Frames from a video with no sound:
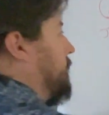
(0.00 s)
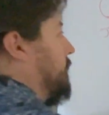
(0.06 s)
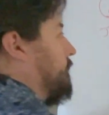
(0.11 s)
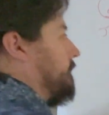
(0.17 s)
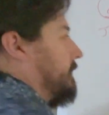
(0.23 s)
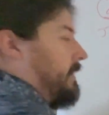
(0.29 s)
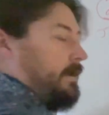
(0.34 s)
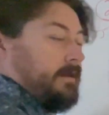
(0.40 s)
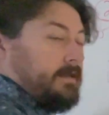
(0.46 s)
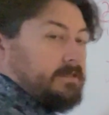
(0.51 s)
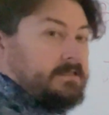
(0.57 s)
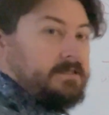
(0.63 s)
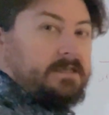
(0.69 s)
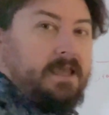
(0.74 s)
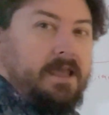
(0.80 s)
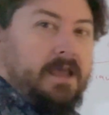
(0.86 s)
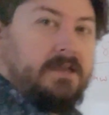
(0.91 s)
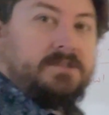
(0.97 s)
3 and a
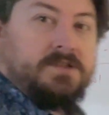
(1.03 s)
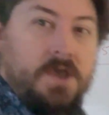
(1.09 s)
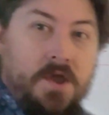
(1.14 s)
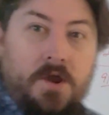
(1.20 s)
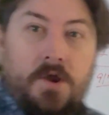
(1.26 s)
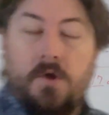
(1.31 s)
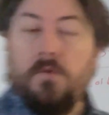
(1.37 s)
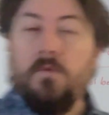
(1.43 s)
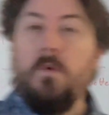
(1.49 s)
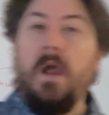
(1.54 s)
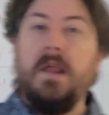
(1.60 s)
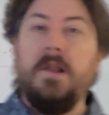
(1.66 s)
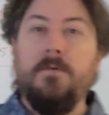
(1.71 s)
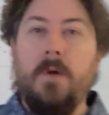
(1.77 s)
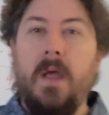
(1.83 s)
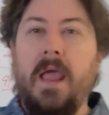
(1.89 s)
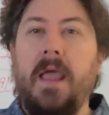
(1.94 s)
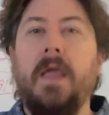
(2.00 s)
6 right
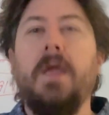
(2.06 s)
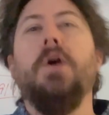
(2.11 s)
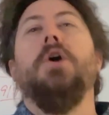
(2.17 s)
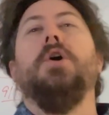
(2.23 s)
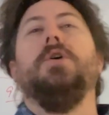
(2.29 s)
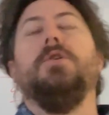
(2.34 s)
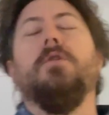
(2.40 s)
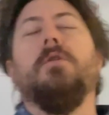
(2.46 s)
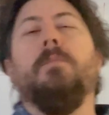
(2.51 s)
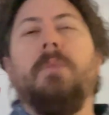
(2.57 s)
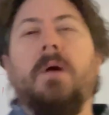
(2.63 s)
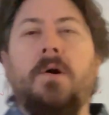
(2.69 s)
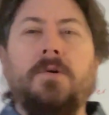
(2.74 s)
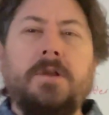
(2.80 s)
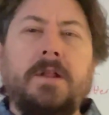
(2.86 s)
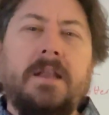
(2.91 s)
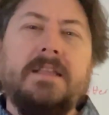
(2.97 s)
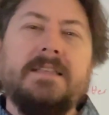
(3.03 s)
away. Your
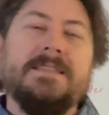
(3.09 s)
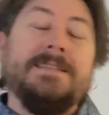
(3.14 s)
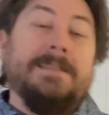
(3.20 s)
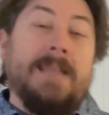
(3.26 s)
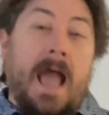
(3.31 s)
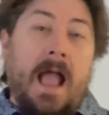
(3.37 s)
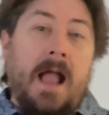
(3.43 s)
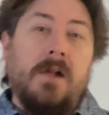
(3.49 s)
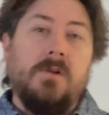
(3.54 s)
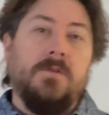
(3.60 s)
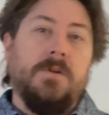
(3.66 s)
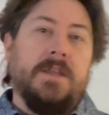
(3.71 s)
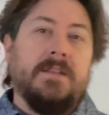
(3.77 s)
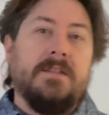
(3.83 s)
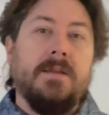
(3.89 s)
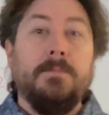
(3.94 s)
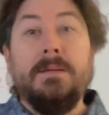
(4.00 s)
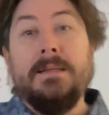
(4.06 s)
opponent is not
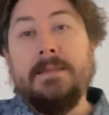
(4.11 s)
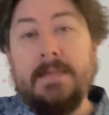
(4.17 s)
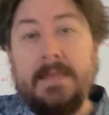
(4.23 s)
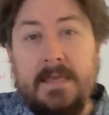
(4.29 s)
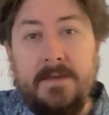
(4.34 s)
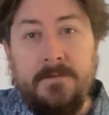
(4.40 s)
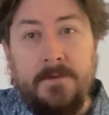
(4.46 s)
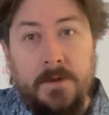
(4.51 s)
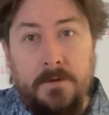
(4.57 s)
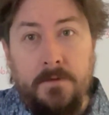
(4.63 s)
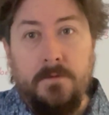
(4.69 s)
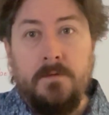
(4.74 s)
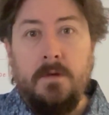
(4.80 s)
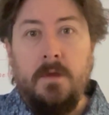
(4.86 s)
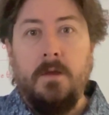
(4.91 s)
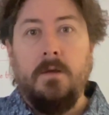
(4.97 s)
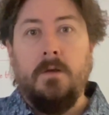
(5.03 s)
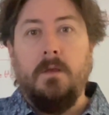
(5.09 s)
going to believe you.
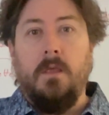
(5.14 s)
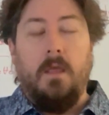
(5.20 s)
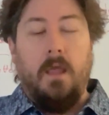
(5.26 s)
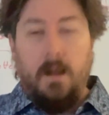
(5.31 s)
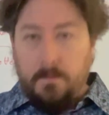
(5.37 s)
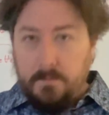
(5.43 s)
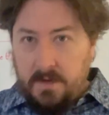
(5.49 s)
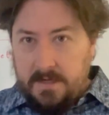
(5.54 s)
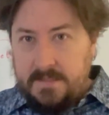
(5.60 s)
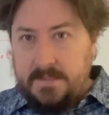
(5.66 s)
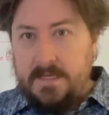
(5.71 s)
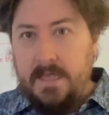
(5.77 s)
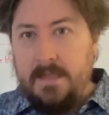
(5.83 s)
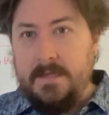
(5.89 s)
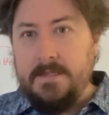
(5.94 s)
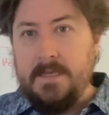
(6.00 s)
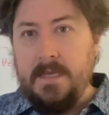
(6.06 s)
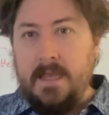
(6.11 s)
And I'm going to say
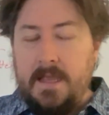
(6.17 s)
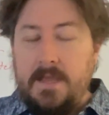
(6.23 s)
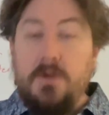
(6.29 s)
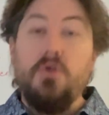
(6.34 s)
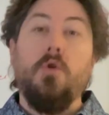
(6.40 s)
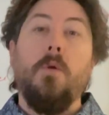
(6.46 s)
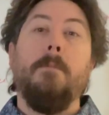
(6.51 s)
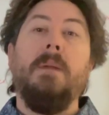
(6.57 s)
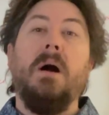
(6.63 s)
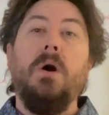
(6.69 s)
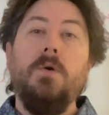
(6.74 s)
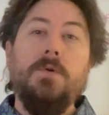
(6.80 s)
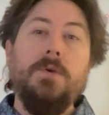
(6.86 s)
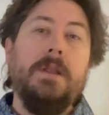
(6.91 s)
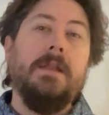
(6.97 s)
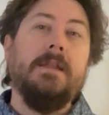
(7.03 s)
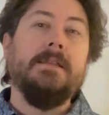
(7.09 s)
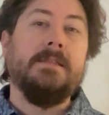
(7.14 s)
this again, your
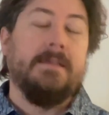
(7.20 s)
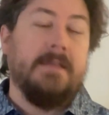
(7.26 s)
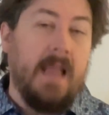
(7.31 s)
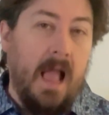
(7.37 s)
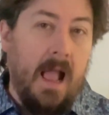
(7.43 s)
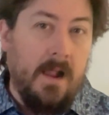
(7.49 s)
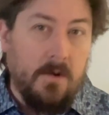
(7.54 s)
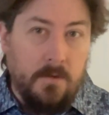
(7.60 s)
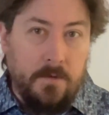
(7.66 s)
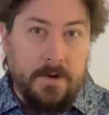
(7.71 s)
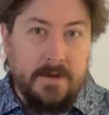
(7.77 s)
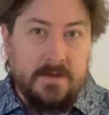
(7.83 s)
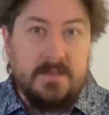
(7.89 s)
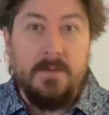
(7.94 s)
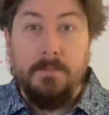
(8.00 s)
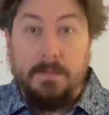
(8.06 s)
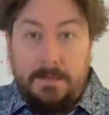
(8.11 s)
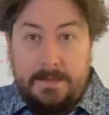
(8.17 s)
opponent is not going
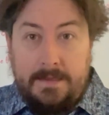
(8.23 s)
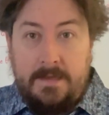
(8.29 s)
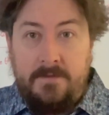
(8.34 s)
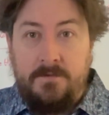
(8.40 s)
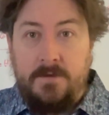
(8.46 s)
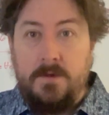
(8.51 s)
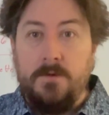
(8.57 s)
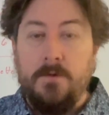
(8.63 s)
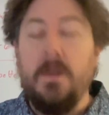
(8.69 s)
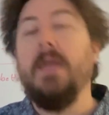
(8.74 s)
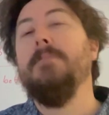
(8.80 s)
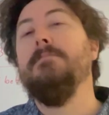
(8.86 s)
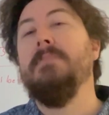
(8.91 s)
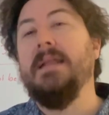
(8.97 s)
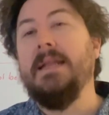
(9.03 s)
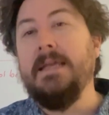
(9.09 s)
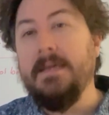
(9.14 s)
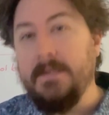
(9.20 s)
to believe you in
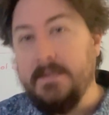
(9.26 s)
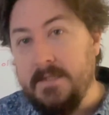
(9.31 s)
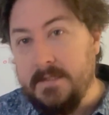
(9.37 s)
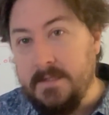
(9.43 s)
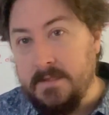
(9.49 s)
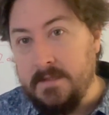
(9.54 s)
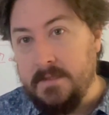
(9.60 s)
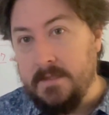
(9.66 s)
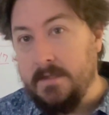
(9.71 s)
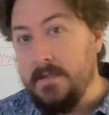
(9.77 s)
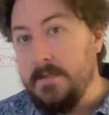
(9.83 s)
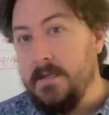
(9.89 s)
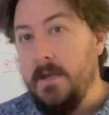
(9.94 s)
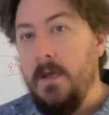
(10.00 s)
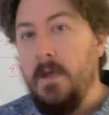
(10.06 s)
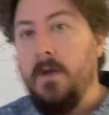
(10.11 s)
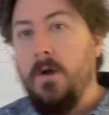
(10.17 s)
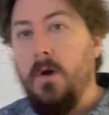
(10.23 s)
many instances.
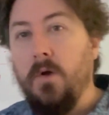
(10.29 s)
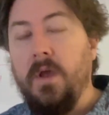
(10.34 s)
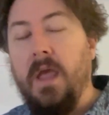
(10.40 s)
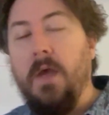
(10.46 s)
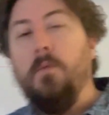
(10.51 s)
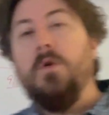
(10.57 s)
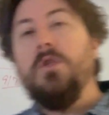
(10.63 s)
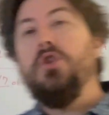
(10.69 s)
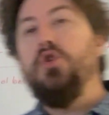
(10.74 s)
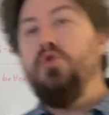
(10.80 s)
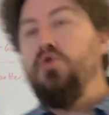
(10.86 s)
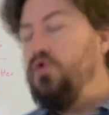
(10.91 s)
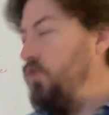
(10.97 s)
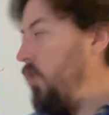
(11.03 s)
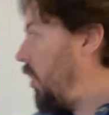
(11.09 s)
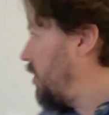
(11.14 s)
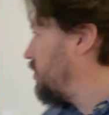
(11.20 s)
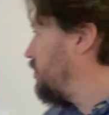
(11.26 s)
Okay, when you
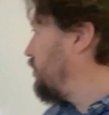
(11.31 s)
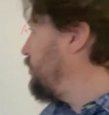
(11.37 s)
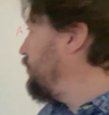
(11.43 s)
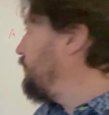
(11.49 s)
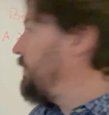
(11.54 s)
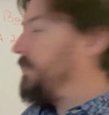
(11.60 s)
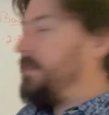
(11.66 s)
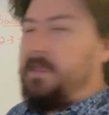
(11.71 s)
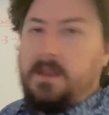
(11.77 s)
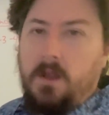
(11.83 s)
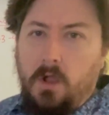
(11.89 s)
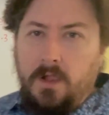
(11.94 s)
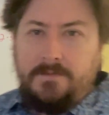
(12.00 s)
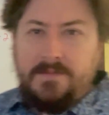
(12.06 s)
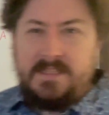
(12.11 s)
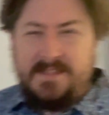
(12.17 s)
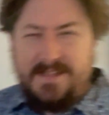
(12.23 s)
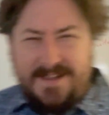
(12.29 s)
draw 2 and then all
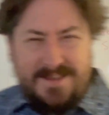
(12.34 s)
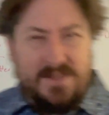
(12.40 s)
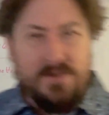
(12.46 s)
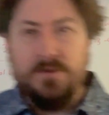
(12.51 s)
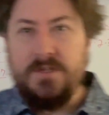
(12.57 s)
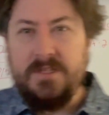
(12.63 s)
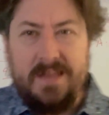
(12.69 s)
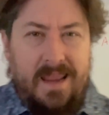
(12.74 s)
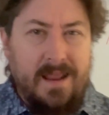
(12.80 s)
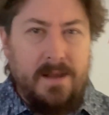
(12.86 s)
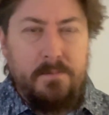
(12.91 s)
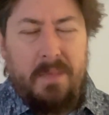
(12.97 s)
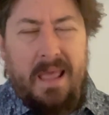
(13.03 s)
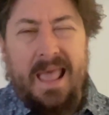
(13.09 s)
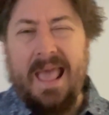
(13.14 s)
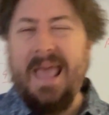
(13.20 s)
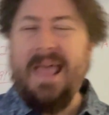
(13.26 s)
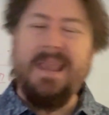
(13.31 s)
of a sudden you stand
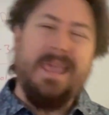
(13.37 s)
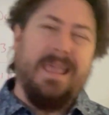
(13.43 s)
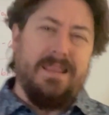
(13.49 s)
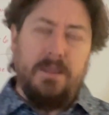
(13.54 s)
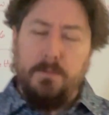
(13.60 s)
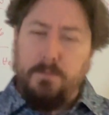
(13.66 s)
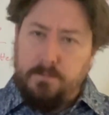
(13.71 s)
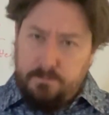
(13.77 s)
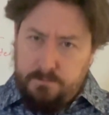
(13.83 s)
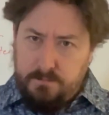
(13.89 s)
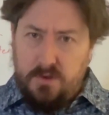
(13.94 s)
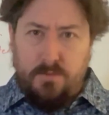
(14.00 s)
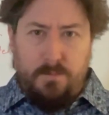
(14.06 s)
pat and you